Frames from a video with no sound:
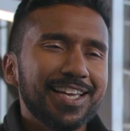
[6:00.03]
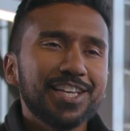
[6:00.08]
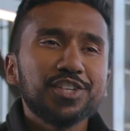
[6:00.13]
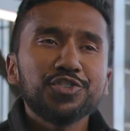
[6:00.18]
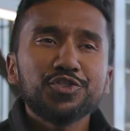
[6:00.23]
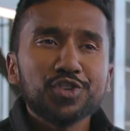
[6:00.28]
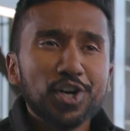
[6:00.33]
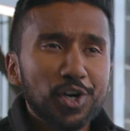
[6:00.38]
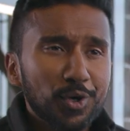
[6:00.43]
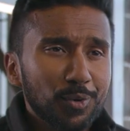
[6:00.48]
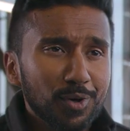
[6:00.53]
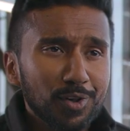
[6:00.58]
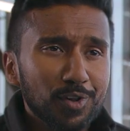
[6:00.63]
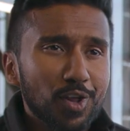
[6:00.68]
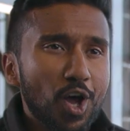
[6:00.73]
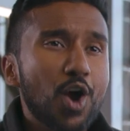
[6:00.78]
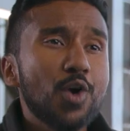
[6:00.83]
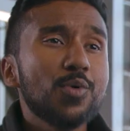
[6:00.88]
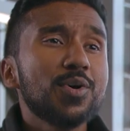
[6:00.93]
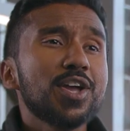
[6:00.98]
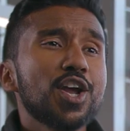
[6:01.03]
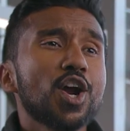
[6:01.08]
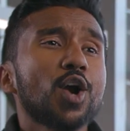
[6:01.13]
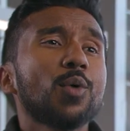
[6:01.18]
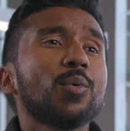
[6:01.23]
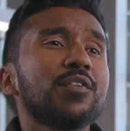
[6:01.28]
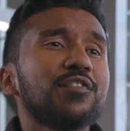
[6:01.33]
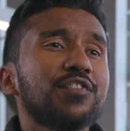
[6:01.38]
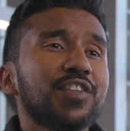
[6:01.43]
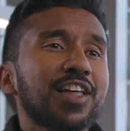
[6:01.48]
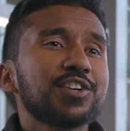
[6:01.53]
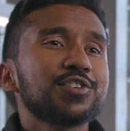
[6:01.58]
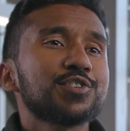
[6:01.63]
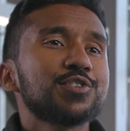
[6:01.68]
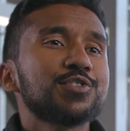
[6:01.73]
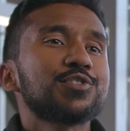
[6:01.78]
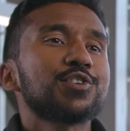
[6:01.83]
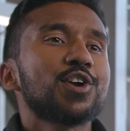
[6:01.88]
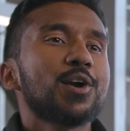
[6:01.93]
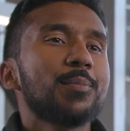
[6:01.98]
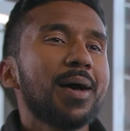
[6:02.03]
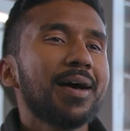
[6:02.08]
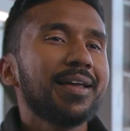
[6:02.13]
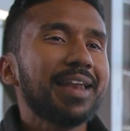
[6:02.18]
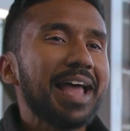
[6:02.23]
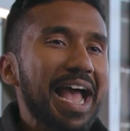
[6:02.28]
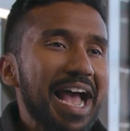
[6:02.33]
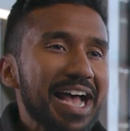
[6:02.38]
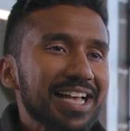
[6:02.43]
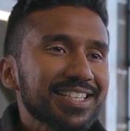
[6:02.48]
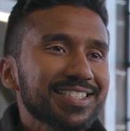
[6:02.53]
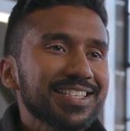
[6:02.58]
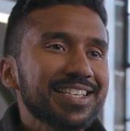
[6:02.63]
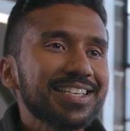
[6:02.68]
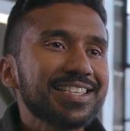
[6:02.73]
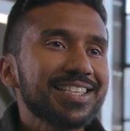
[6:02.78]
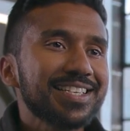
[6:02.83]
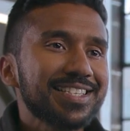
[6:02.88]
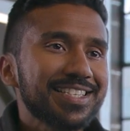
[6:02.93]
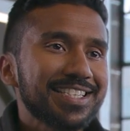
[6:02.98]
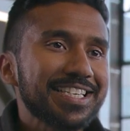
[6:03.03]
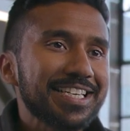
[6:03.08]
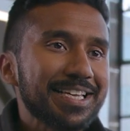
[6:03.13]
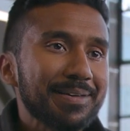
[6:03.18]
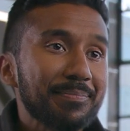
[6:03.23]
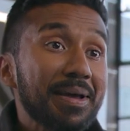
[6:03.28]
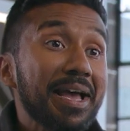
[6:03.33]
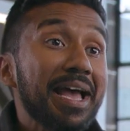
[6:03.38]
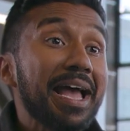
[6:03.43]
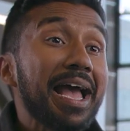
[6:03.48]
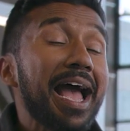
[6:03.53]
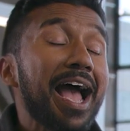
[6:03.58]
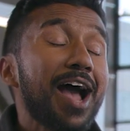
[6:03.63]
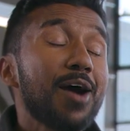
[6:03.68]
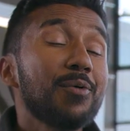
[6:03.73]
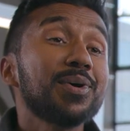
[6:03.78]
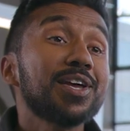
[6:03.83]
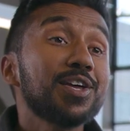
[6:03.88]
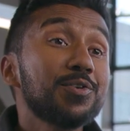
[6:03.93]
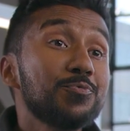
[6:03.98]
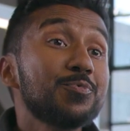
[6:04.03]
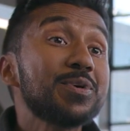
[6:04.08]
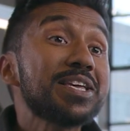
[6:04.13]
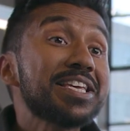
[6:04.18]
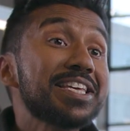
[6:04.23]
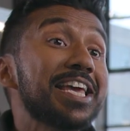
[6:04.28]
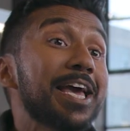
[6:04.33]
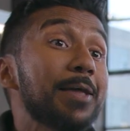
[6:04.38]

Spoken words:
In general, OKR reflections are about asking the team, how can we